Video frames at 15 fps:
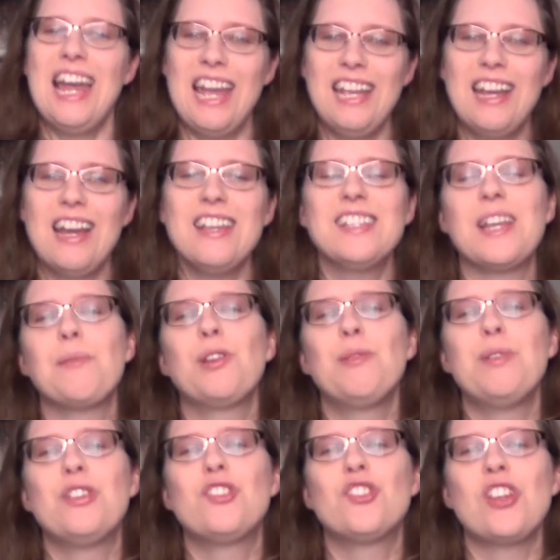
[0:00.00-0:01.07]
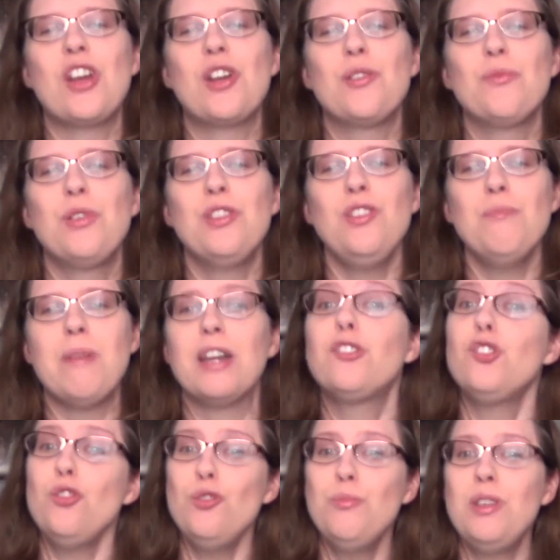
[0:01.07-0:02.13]
Hey guys, I'm going to be sharing with you my
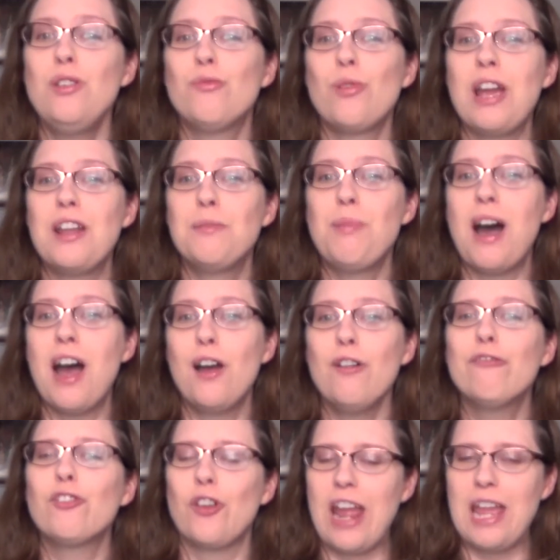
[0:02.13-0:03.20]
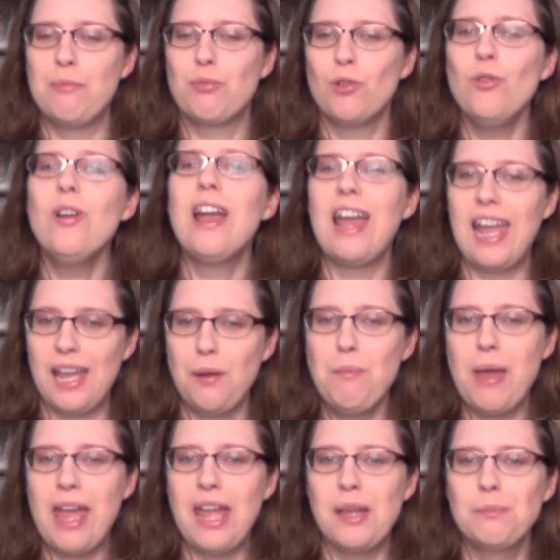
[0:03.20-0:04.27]
to be read pile for April and
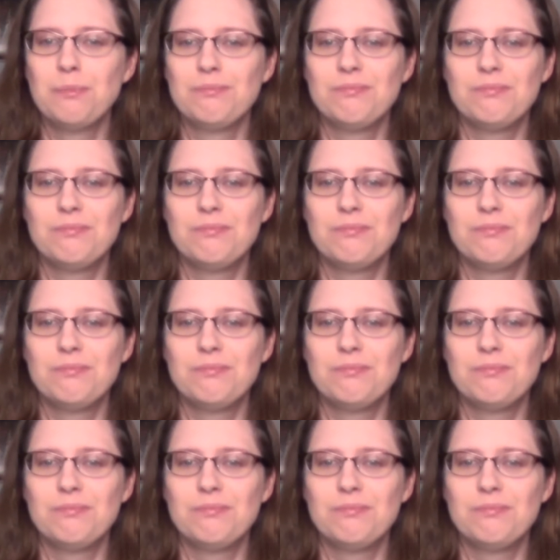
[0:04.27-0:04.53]
May.